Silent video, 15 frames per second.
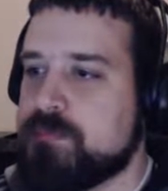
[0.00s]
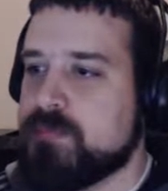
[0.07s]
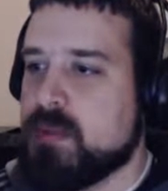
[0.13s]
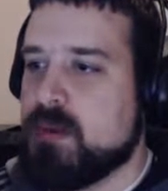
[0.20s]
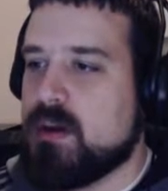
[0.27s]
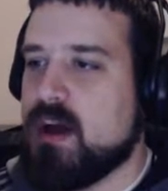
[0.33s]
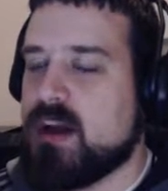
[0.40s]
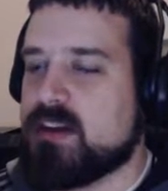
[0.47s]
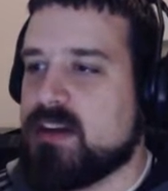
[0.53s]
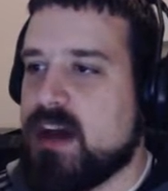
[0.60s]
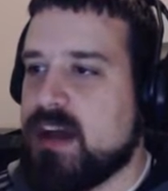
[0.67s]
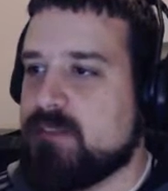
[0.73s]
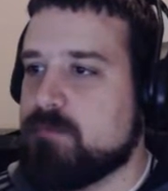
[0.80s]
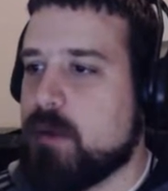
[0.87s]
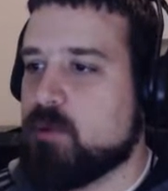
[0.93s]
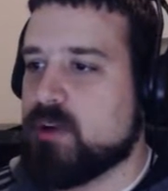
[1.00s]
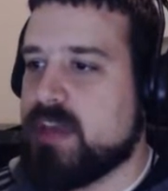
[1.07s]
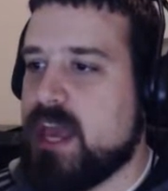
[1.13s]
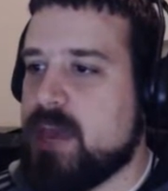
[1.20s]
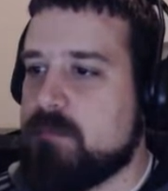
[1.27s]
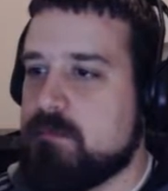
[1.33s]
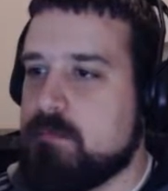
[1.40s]
Ah, oh, God. Memory
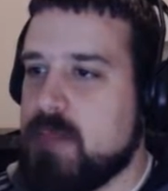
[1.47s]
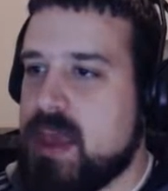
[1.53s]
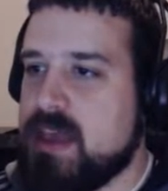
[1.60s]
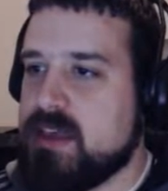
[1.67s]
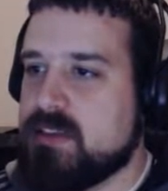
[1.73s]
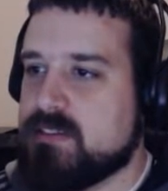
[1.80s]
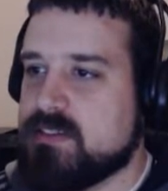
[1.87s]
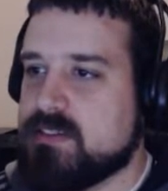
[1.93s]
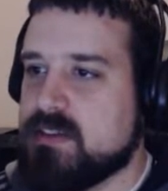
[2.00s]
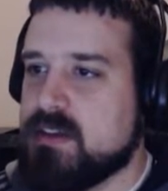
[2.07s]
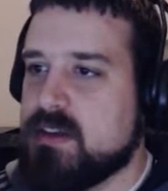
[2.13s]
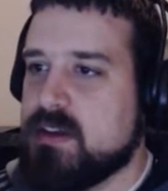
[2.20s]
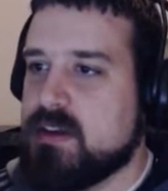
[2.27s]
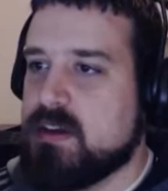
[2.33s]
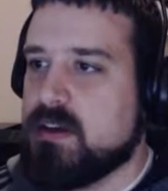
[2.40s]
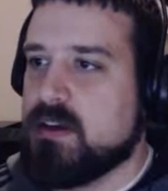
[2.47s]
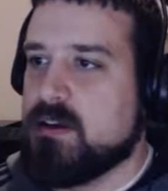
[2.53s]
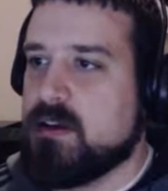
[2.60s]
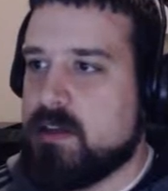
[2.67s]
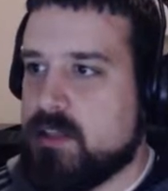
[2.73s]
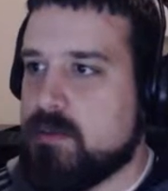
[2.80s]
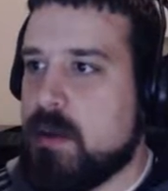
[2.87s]
game. Maze.
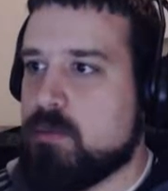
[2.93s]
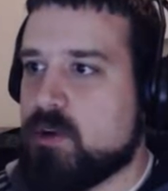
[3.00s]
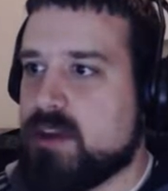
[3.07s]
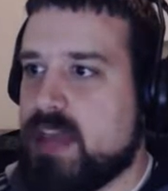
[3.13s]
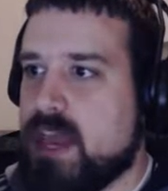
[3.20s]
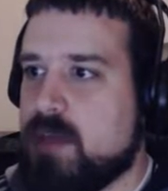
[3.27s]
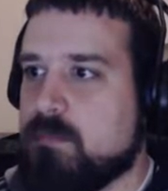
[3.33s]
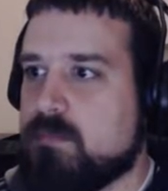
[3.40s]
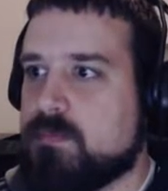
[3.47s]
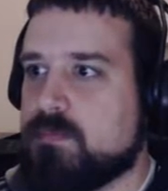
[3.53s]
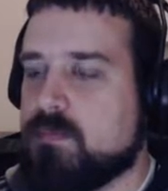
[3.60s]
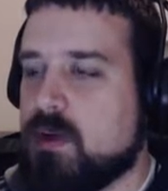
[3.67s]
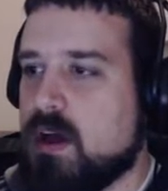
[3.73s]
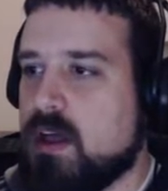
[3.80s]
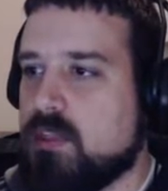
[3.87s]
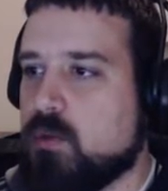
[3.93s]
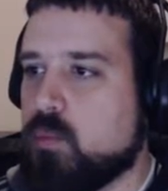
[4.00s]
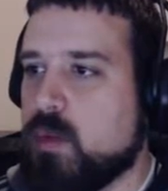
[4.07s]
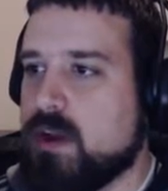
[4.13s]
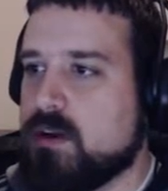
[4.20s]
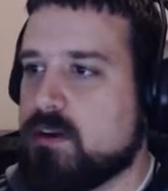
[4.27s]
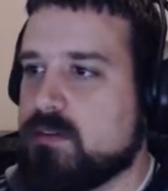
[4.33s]
Another memory game. Uh, the
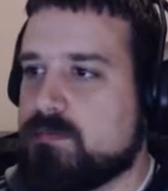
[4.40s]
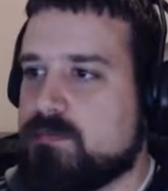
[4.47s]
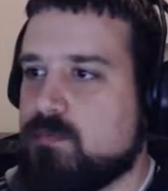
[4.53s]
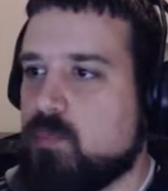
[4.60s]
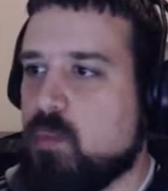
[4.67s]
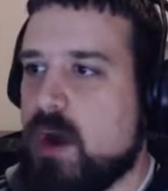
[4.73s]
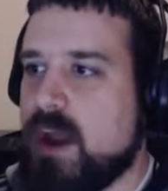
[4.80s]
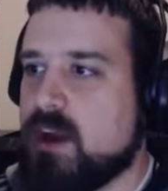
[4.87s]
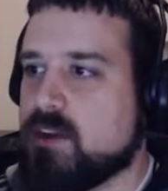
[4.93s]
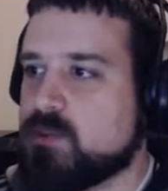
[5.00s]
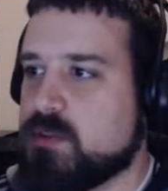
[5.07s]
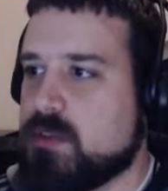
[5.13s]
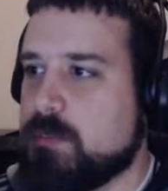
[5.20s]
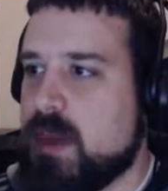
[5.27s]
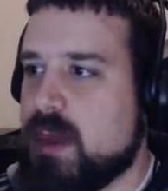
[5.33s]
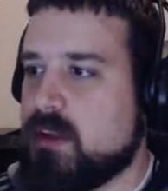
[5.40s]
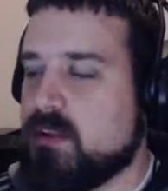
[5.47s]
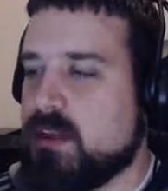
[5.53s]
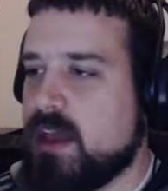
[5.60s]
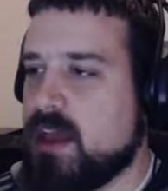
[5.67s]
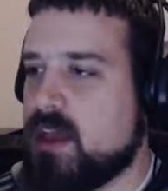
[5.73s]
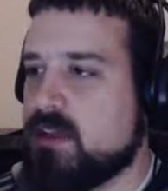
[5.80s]
weird wires with the panel
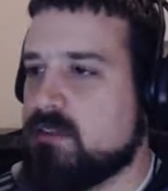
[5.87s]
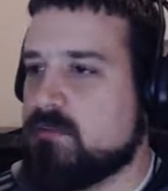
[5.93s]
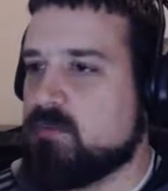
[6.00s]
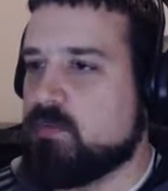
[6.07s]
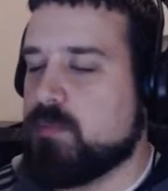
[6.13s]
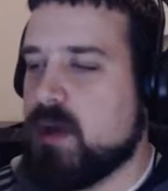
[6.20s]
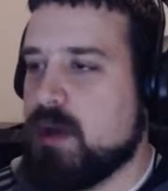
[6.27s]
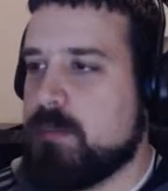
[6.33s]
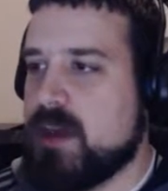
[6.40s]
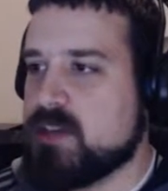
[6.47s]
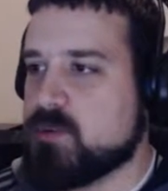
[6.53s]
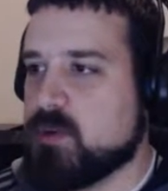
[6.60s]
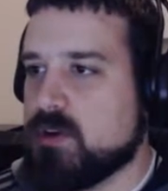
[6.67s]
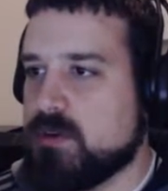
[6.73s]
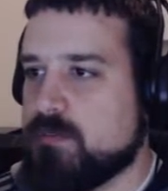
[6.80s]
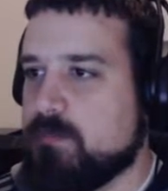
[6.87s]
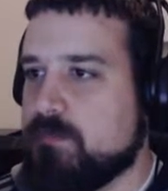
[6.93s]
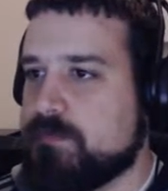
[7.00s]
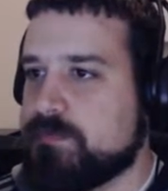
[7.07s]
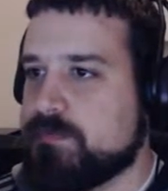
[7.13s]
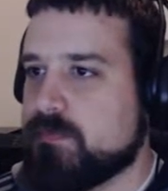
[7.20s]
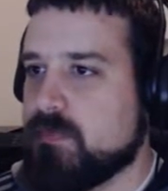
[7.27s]
and uh, password.
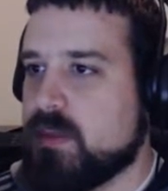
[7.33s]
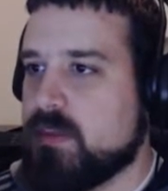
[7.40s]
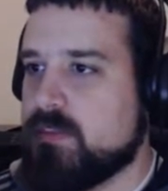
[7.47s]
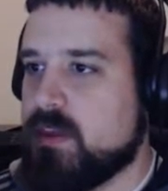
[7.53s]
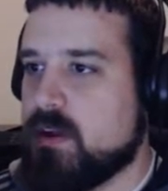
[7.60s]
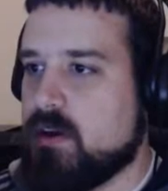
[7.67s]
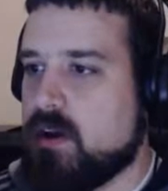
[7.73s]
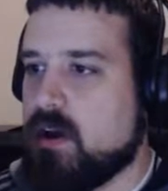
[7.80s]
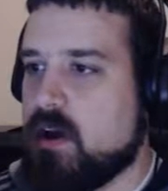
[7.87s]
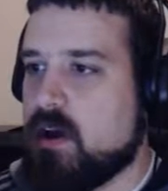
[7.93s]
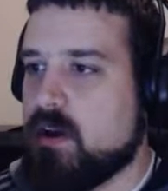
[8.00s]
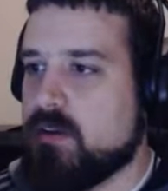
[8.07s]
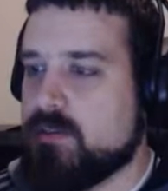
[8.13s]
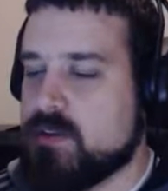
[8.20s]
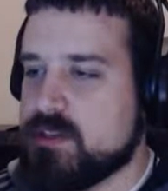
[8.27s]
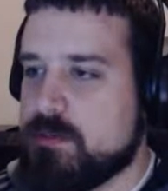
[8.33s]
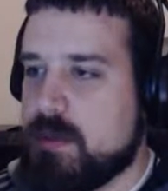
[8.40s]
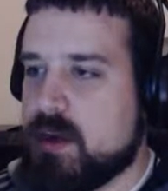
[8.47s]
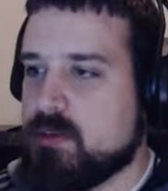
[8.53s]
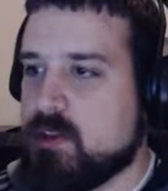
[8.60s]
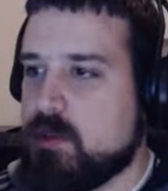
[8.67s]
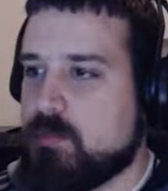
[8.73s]
Okay. There are. There's a
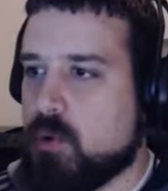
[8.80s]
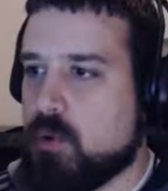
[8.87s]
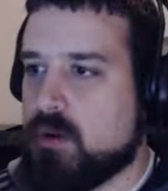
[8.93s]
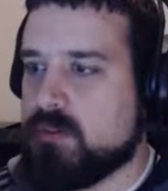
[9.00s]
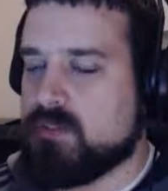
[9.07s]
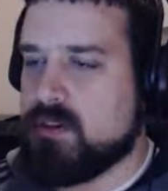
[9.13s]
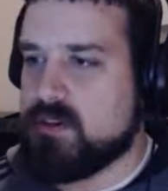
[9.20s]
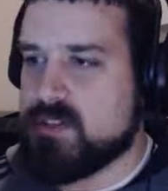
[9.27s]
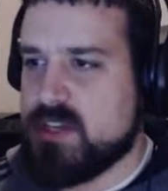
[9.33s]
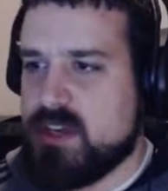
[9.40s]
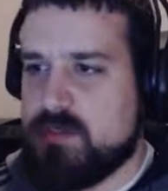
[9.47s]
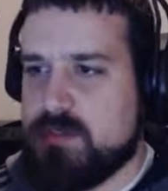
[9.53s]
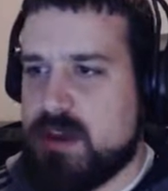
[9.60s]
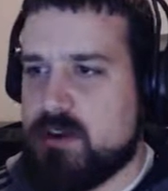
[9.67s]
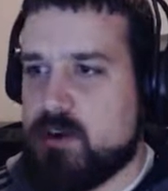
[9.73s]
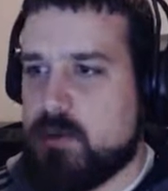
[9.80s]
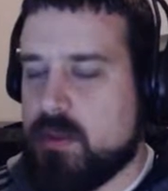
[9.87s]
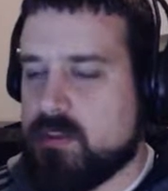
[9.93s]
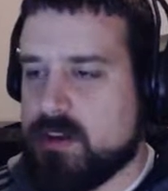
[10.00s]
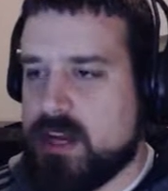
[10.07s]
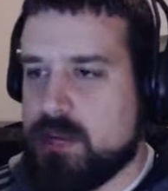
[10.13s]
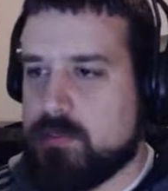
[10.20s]
parallel port. There's a. I don't know what
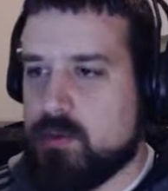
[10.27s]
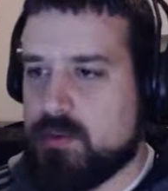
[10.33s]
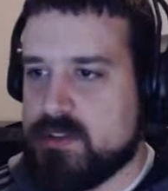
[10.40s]
other kind of port.